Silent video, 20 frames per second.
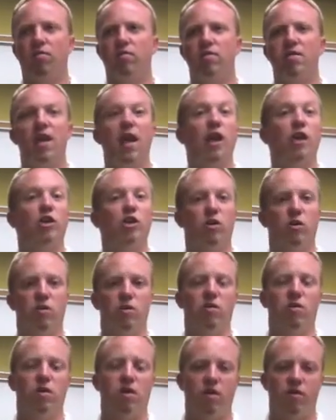
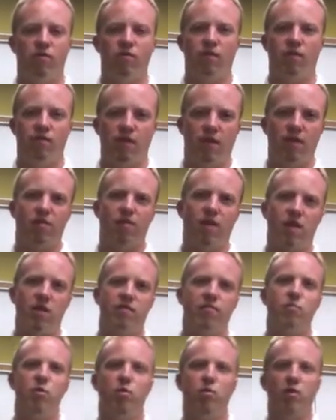nature of that
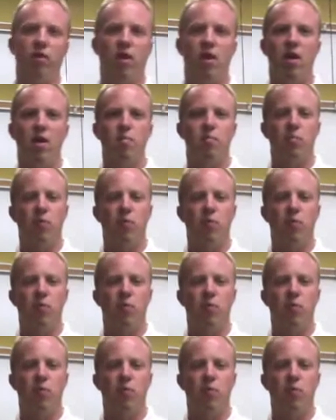style of music.